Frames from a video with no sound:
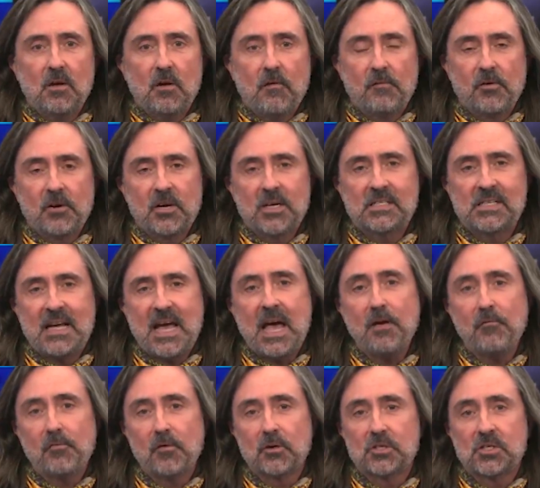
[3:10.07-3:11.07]
for his
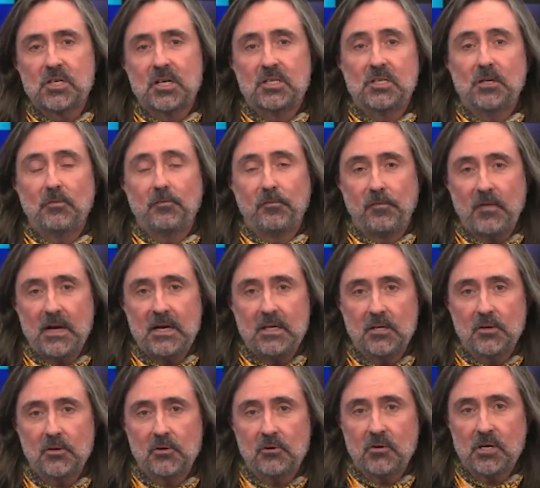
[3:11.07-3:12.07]
efforts to
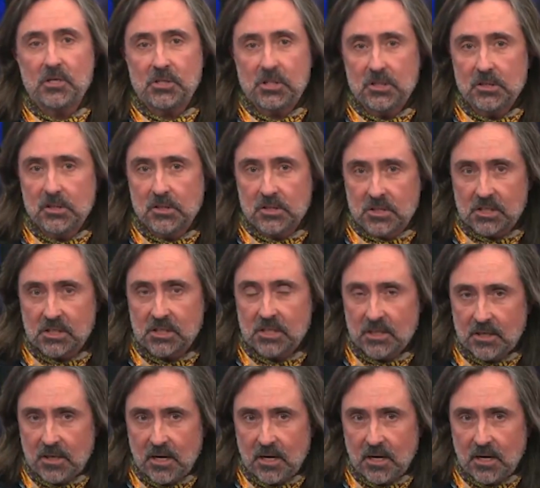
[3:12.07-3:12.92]
fight the Russians,